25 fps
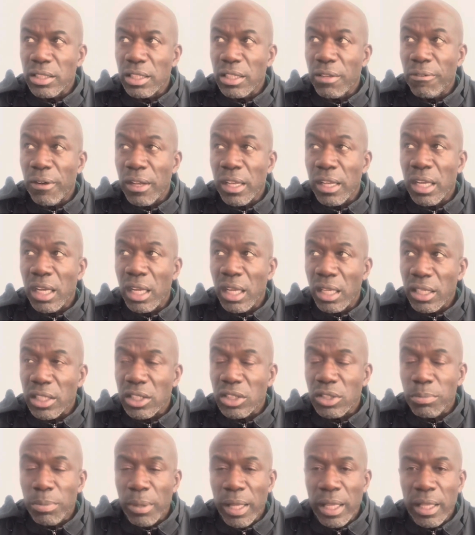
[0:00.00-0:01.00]
And if I can't
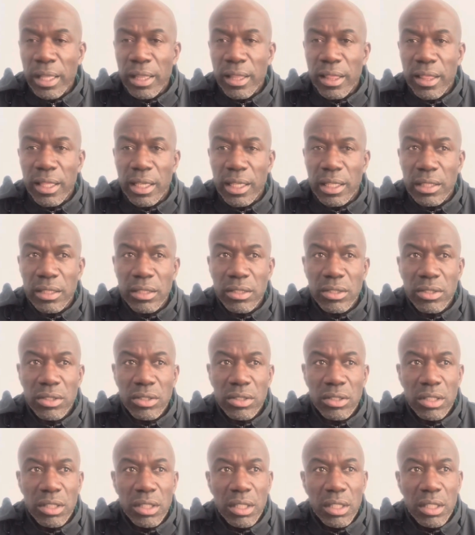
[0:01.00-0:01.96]
explain things,